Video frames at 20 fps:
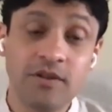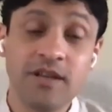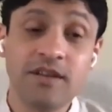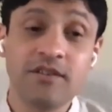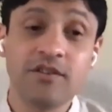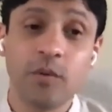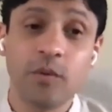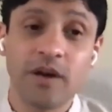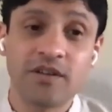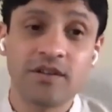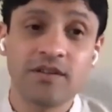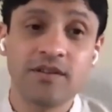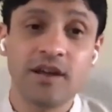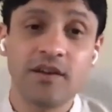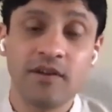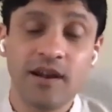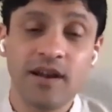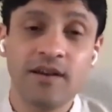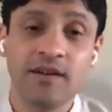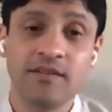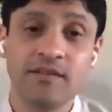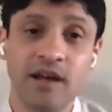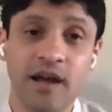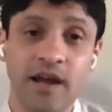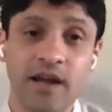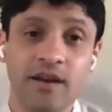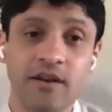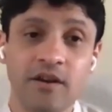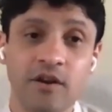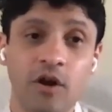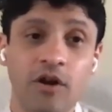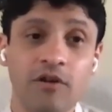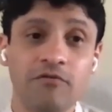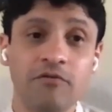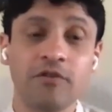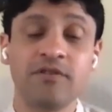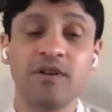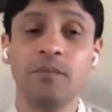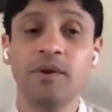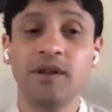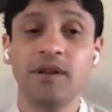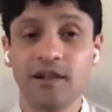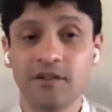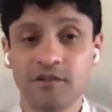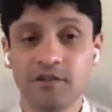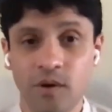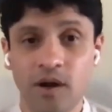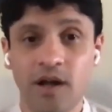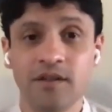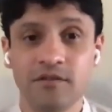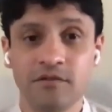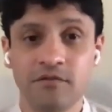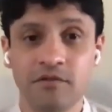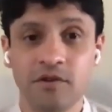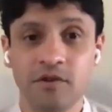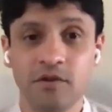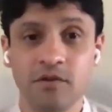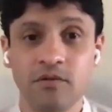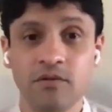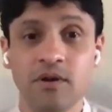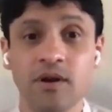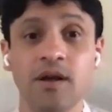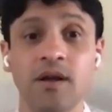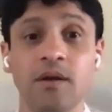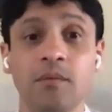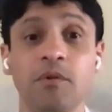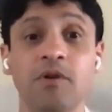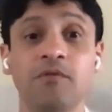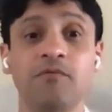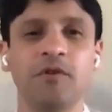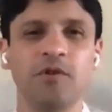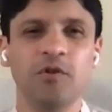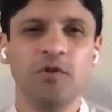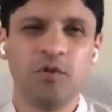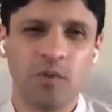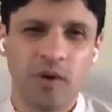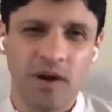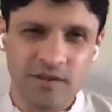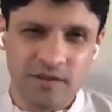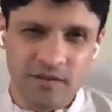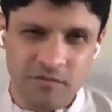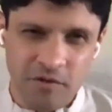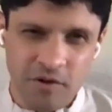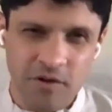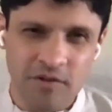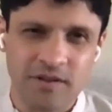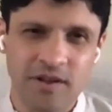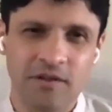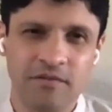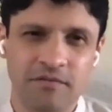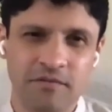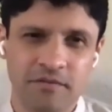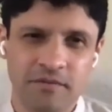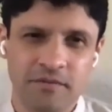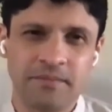So these questions are really designed not for somebody else to answer for you, but for you to answer for yourself.